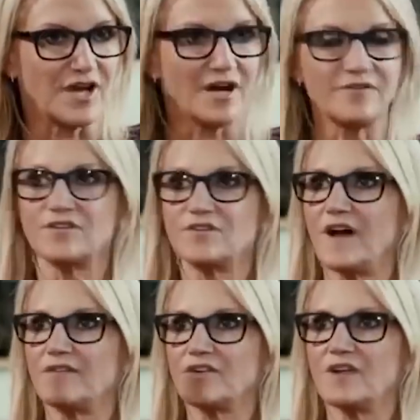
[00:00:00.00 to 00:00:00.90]
of it's
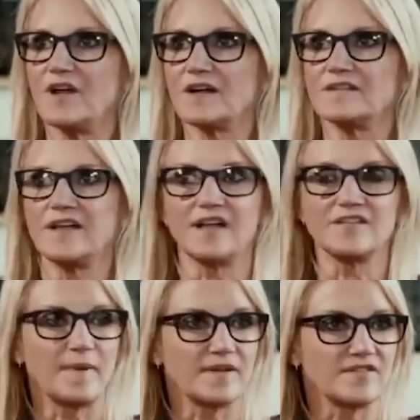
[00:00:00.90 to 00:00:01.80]
5 o'clock,
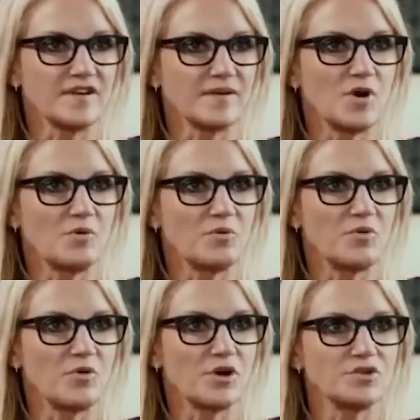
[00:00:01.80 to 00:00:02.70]
dad's about to come home
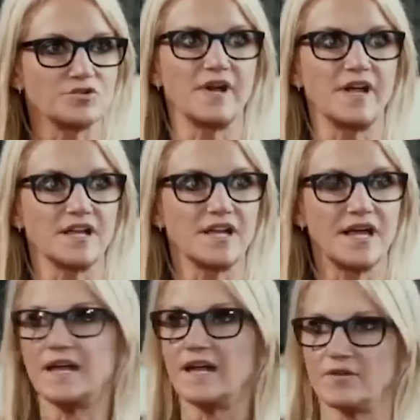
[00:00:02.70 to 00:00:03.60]
and pour a drink,
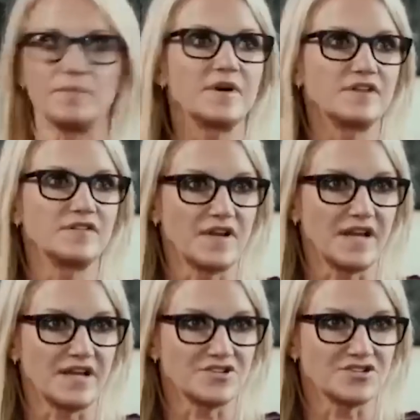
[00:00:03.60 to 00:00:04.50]
and everybody's
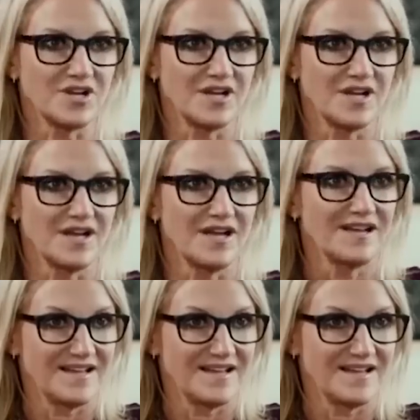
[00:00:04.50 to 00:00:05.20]
on edge. Yeah.